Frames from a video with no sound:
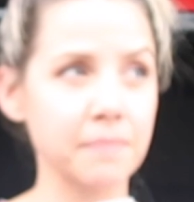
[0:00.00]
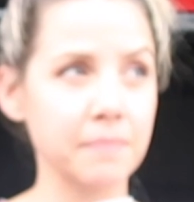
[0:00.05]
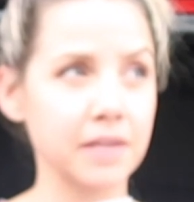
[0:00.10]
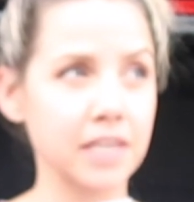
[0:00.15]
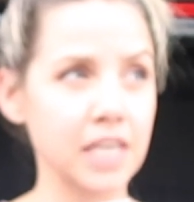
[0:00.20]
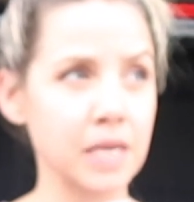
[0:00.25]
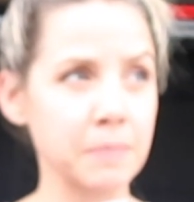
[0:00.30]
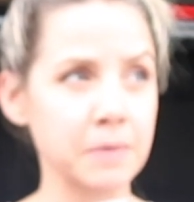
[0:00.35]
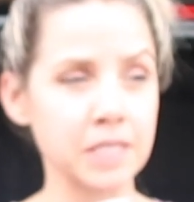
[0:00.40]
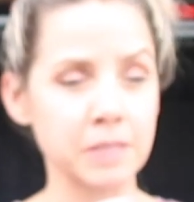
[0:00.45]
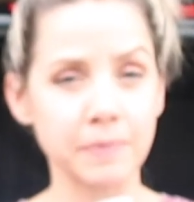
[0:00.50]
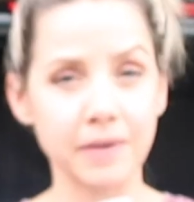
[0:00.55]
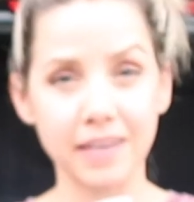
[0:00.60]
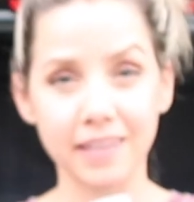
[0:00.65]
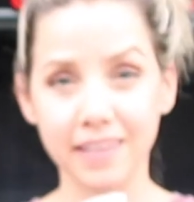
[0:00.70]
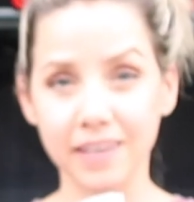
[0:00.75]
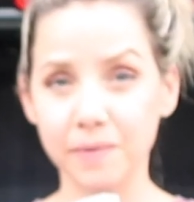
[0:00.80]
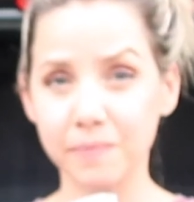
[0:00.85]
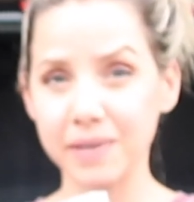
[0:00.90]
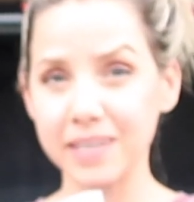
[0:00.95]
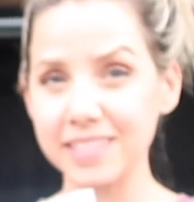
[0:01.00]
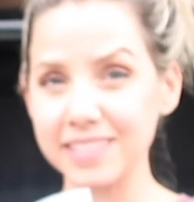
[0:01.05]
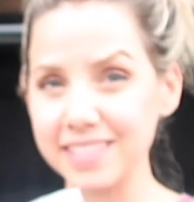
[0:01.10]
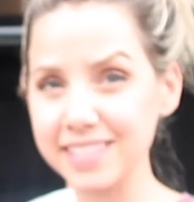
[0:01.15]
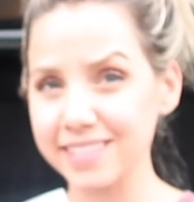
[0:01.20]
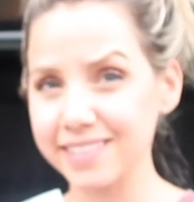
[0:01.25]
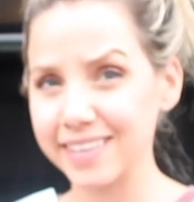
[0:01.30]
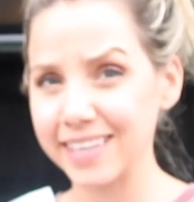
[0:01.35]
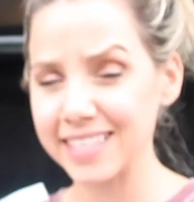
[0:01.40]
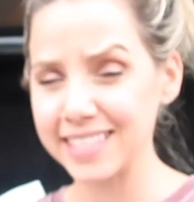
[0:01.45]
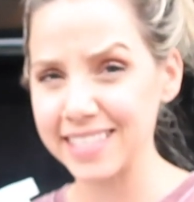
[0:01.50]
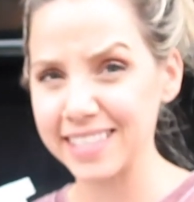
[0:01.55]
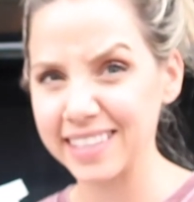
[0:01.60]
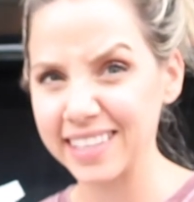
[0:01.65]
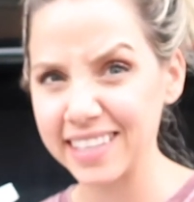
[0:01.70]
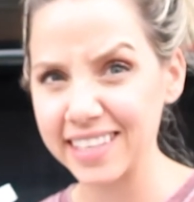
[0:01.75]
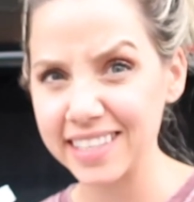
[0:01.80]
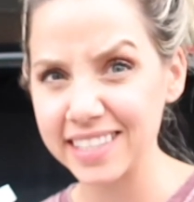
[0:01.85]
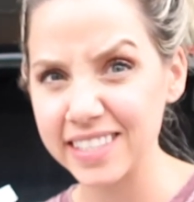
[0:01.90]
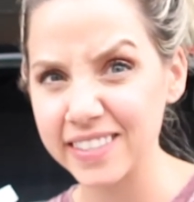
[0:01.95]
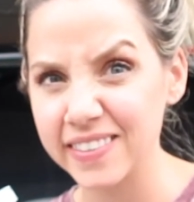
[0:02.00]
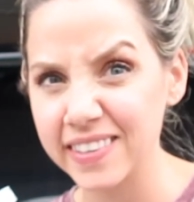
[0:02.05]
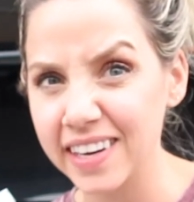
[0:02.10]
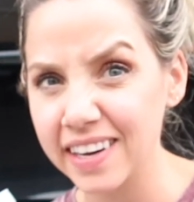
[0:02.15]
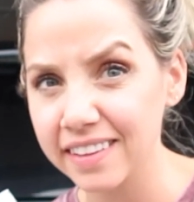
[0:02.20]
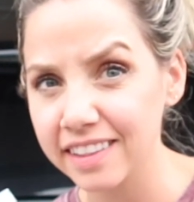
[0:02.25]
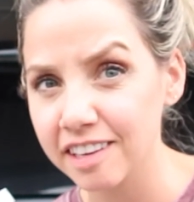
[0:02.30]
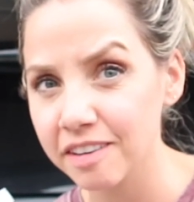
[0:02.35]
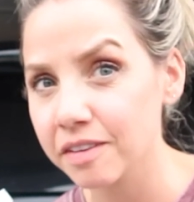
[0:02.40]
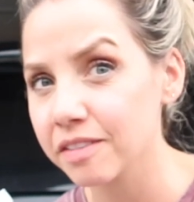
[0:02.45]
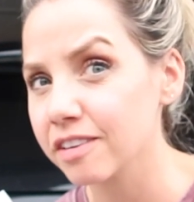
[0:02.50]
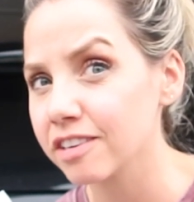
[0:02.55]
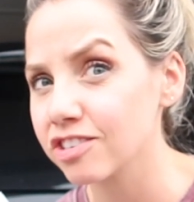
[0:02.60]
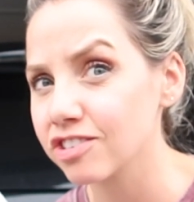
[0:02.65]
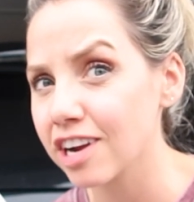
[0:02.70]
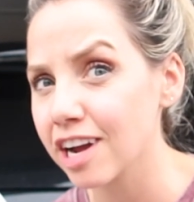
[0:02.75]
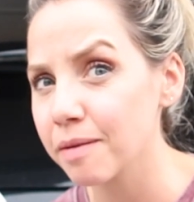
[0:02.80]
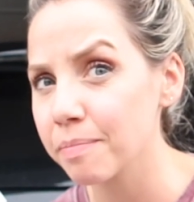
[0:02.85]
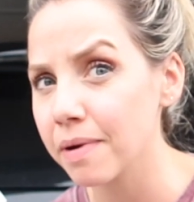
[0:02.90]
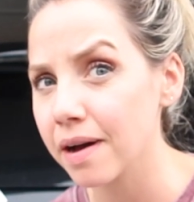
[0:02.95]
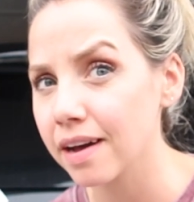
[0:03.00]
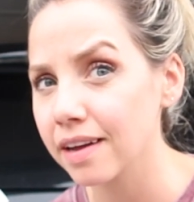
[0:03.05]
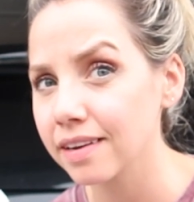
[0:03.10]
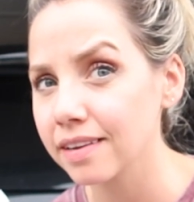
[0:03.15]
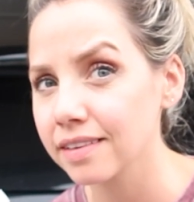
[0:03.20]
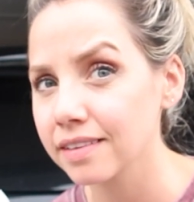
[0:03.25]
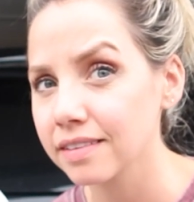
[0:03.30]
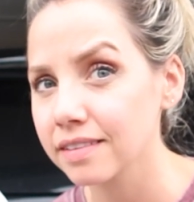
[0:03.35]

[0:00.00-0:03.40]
My neighbor's probably like, what is this crazy lady doing out there with her tripod?